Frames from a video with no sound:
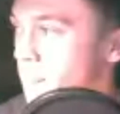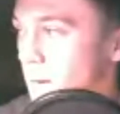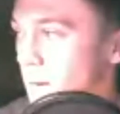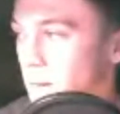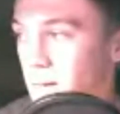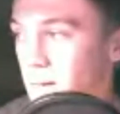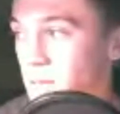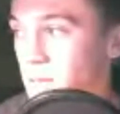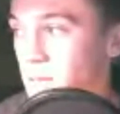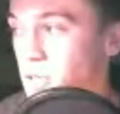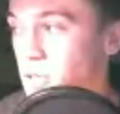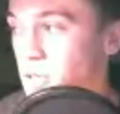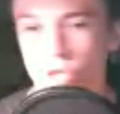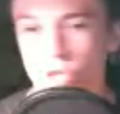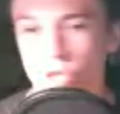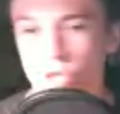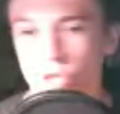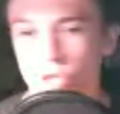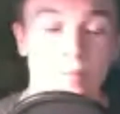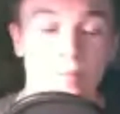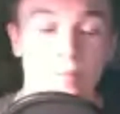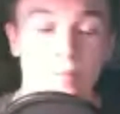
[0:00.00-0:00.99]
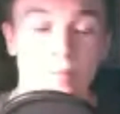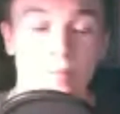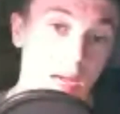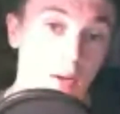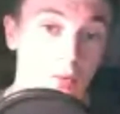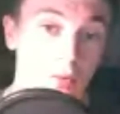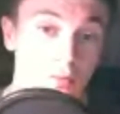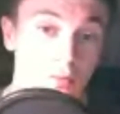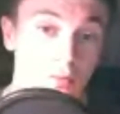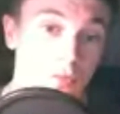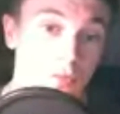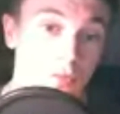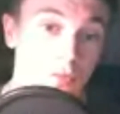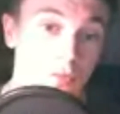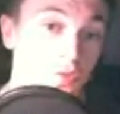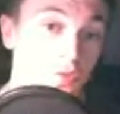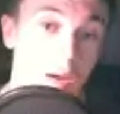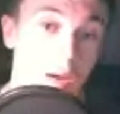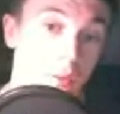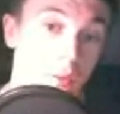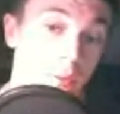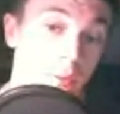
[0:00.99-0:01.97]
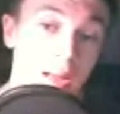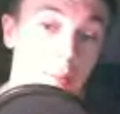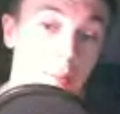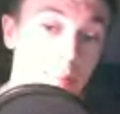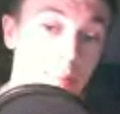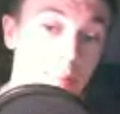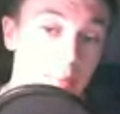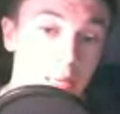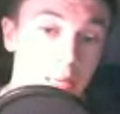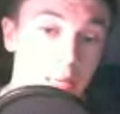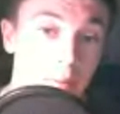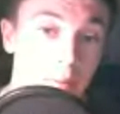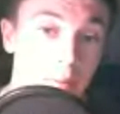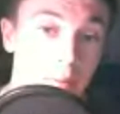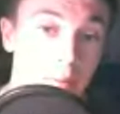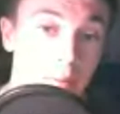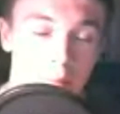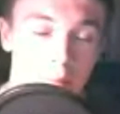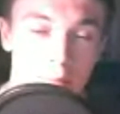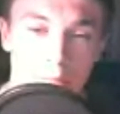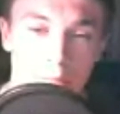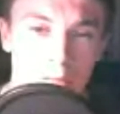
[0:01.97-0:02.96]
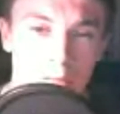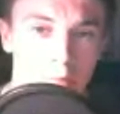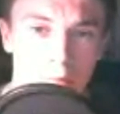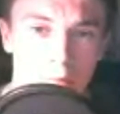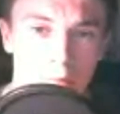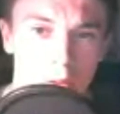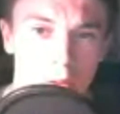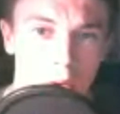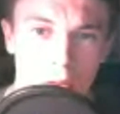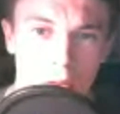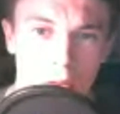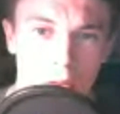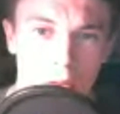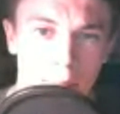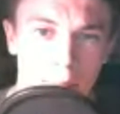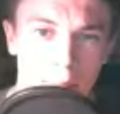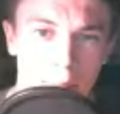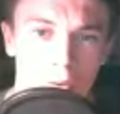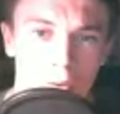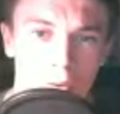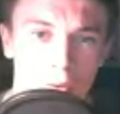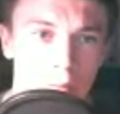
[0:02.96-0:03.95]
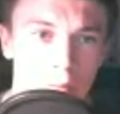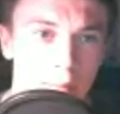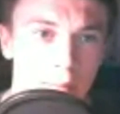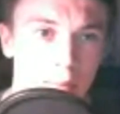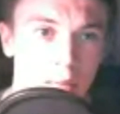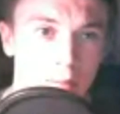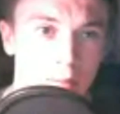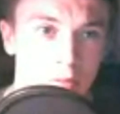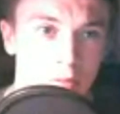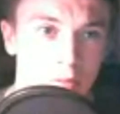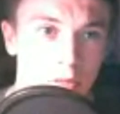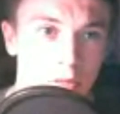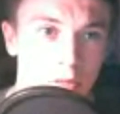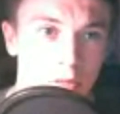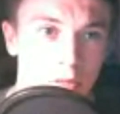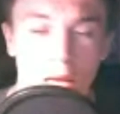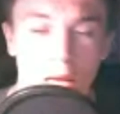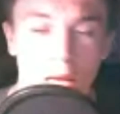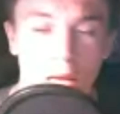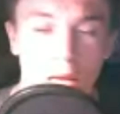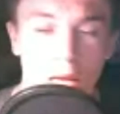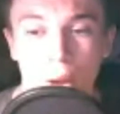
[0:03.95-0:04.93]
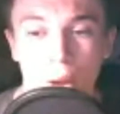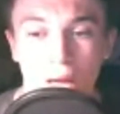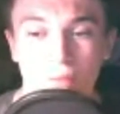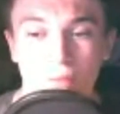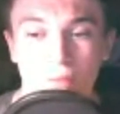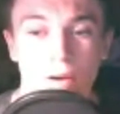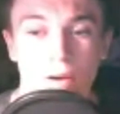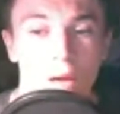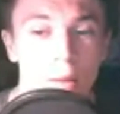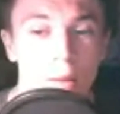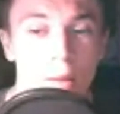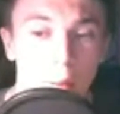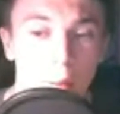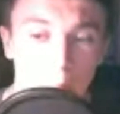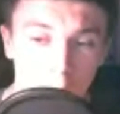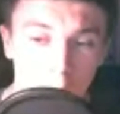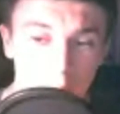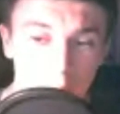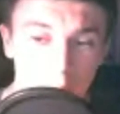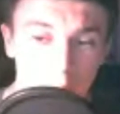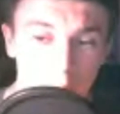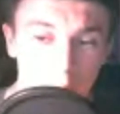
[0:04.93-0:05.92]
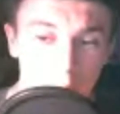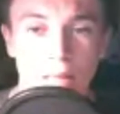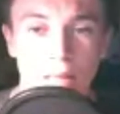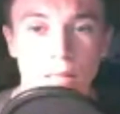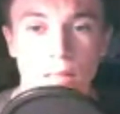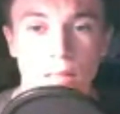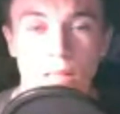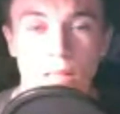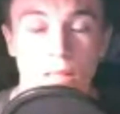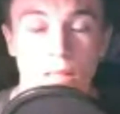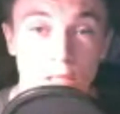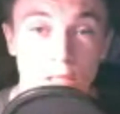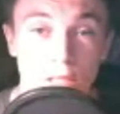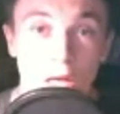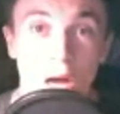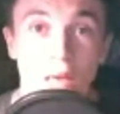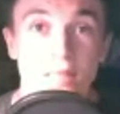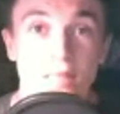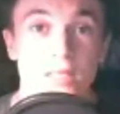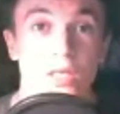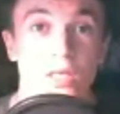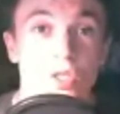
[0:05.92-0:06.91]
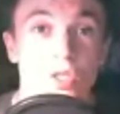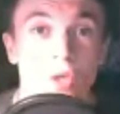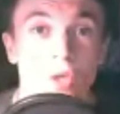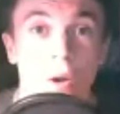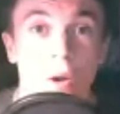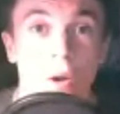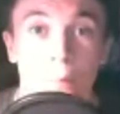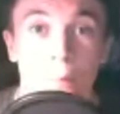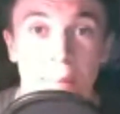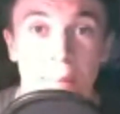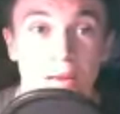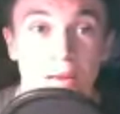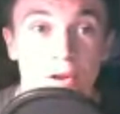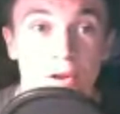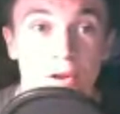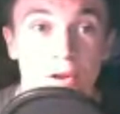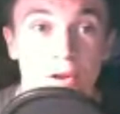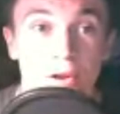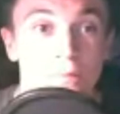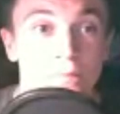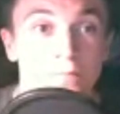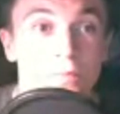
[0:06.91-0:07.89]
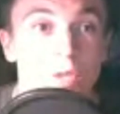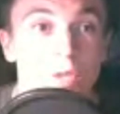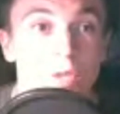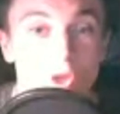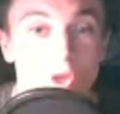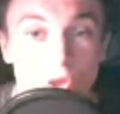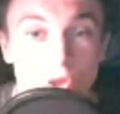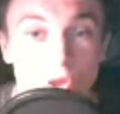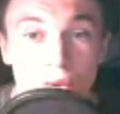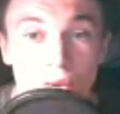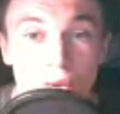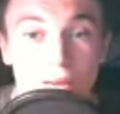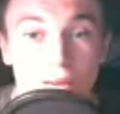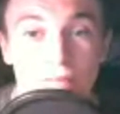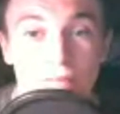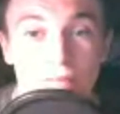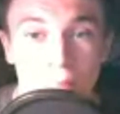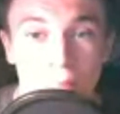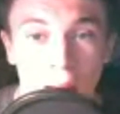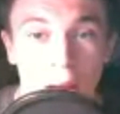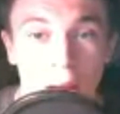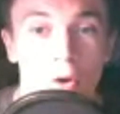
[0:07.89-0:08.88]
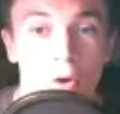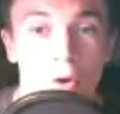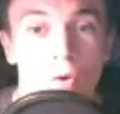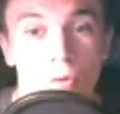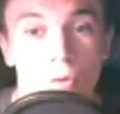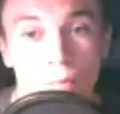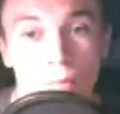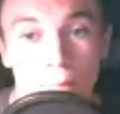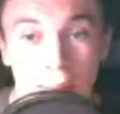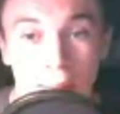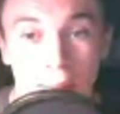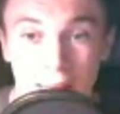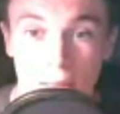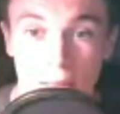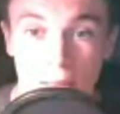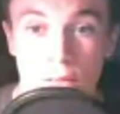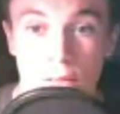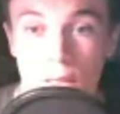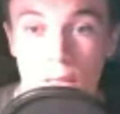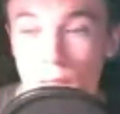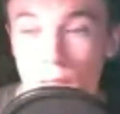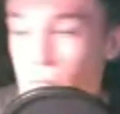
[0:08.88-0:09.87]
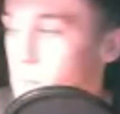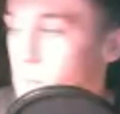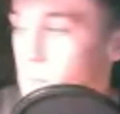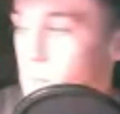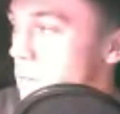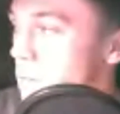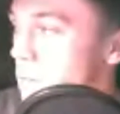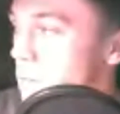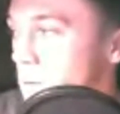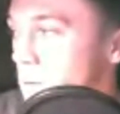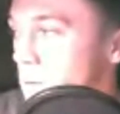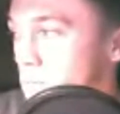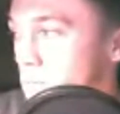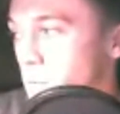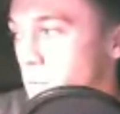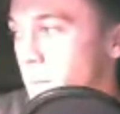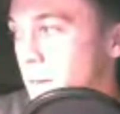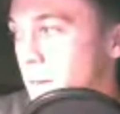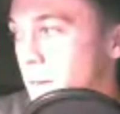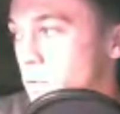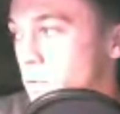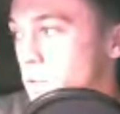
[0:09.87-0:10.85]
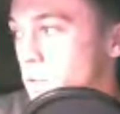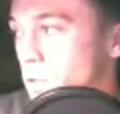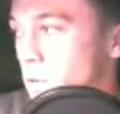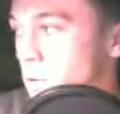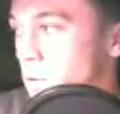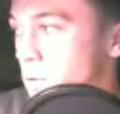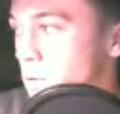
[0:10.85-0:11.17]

and literally took him down straight away and beat him up and just knocked him out or made him submit, whatever. My point is, size does not matter. Strength and power matters, depending on.